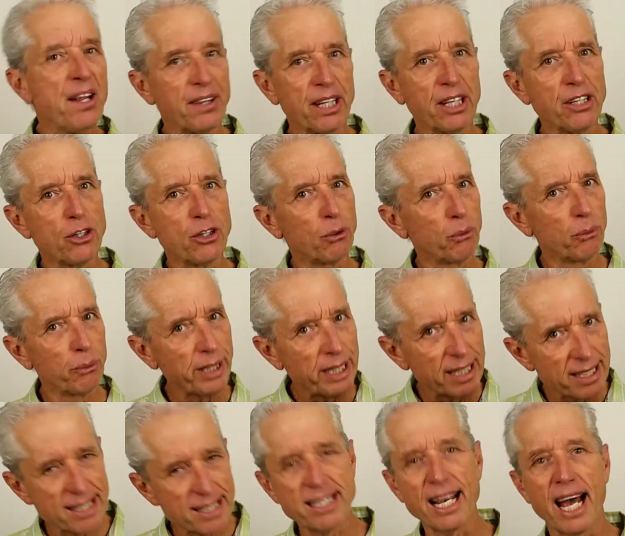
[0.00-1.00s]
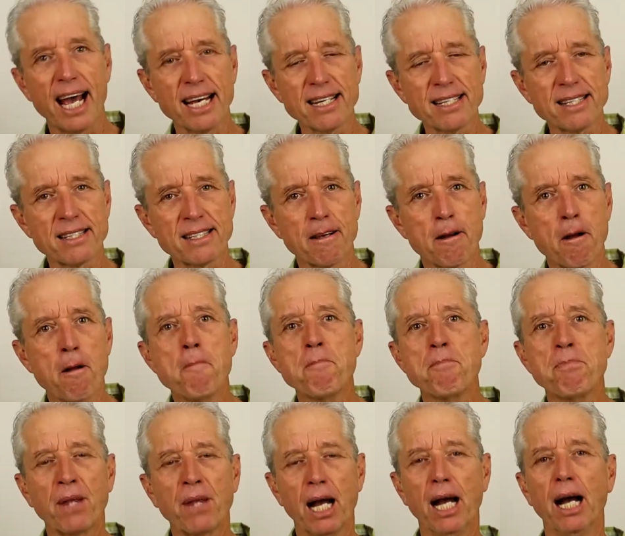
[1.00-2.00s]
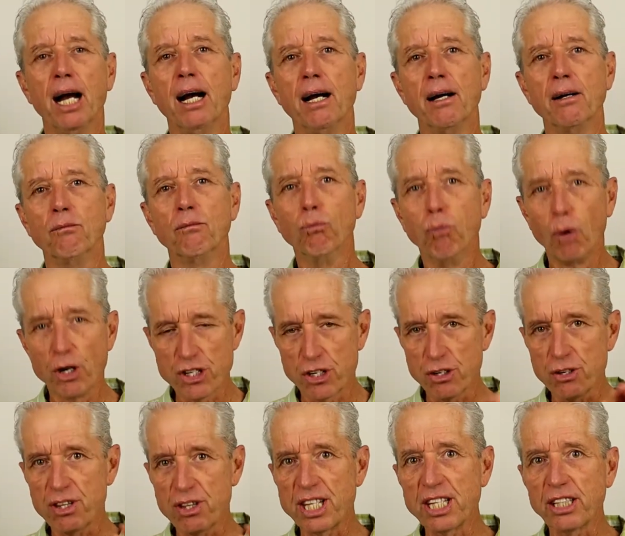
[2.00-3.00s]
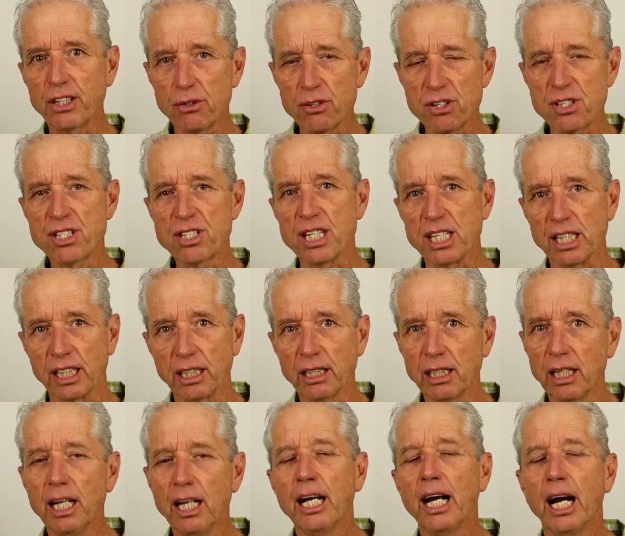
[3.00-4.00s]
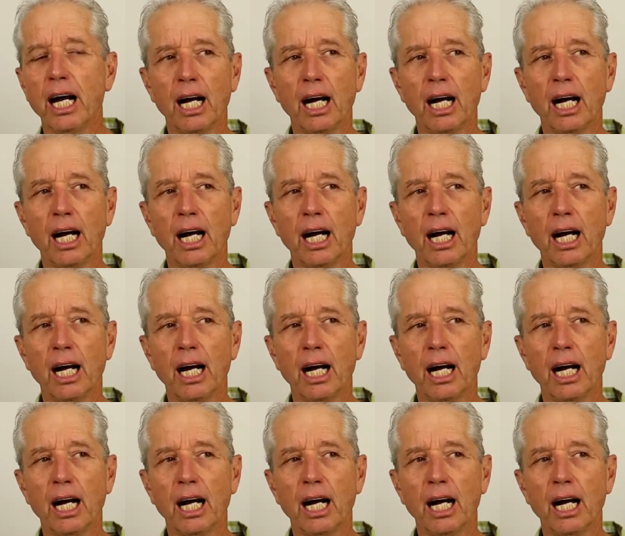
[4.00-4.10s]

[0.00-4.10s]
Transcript: then you reassess what you think you're seeing,